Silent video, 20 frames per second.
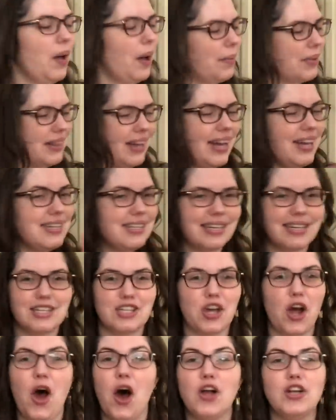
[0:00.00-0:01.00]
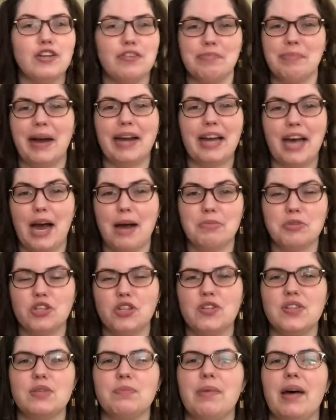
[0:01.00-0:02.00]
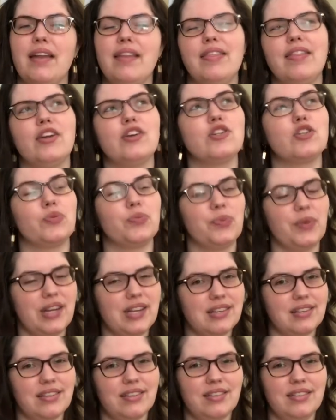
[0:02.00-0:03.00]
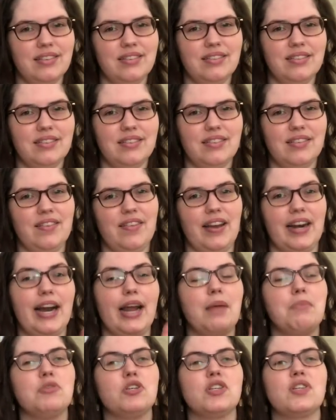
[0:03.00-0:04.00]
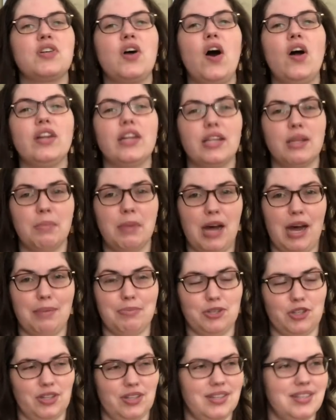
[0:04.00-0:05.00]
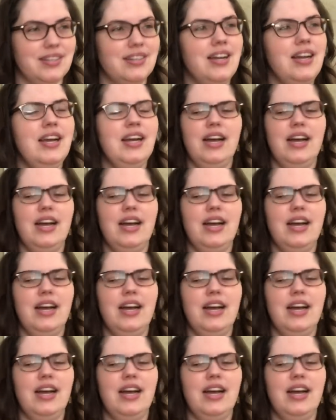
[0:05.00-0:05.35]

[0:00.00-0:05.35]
I would like to get to all of my options, but there's a reason that I am just calling them options.